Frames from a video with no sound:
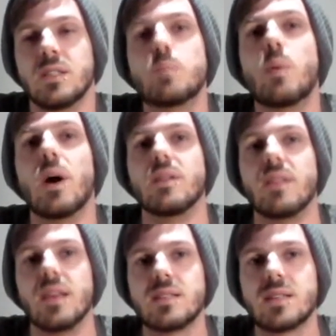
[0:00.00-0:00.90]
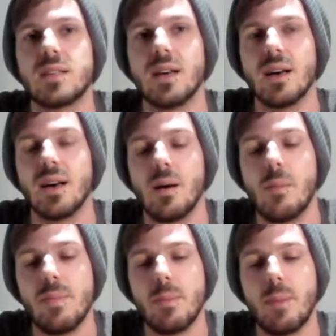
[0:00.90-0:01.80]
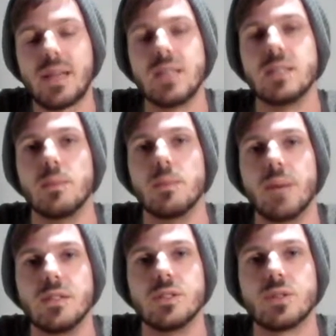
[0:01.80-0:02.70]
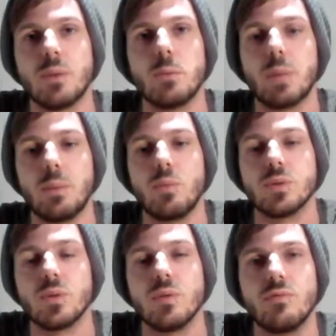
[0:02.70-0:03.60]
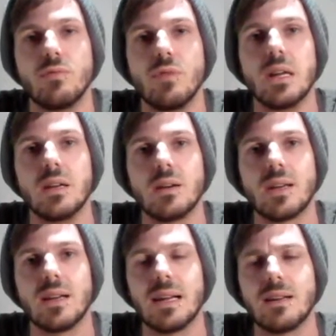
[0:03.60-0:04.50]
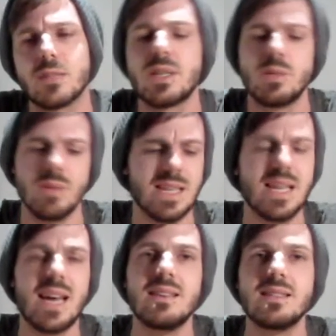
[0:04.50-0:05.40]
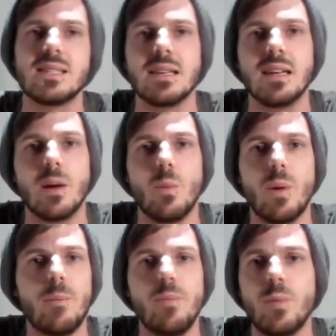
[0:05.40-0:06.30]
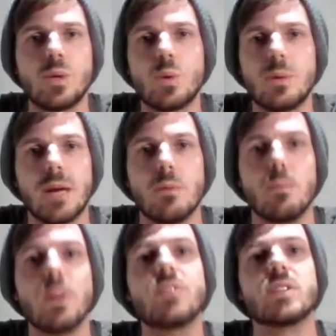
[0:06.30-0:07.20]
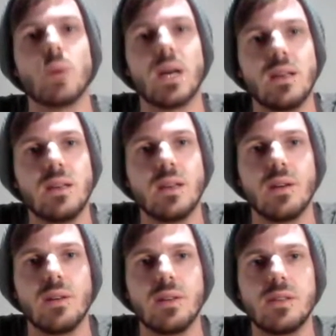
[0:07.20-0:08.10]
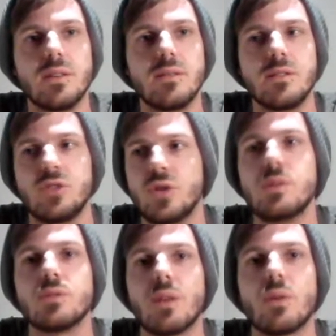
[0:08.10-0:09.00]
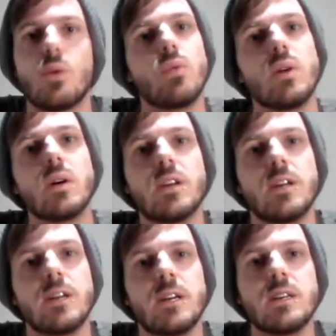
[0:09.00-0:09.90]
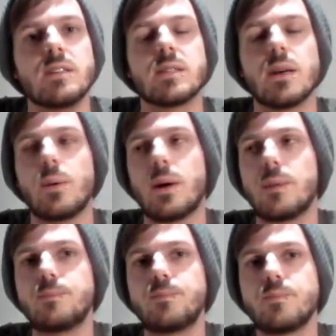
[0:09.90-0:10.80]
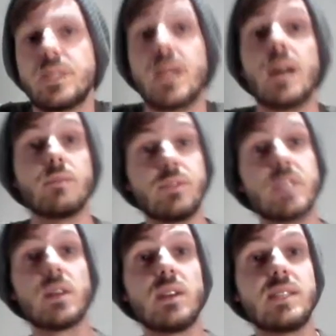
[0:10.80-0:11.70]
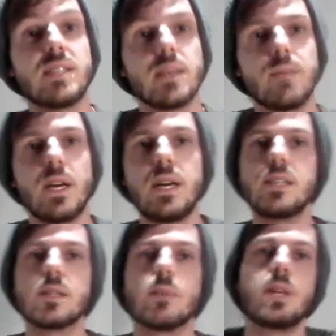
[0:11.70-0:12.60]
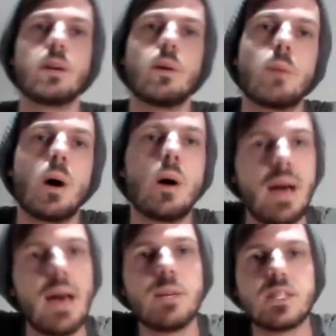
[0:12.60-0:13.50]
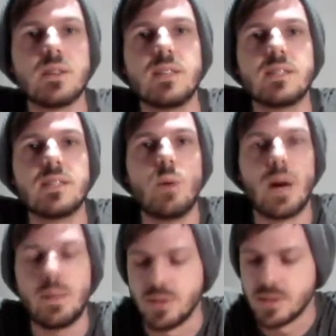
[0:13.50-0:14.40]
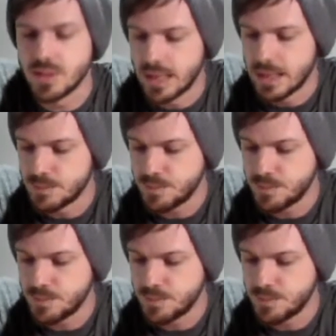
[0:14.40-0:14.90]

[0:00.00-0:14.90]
spurred this back into the mainstream, and people are sort of really looking at it now, especially with the dates. We're talking about a months away. June is around the corner, so yeah, it's exciting. It is. I am excited to see what happens.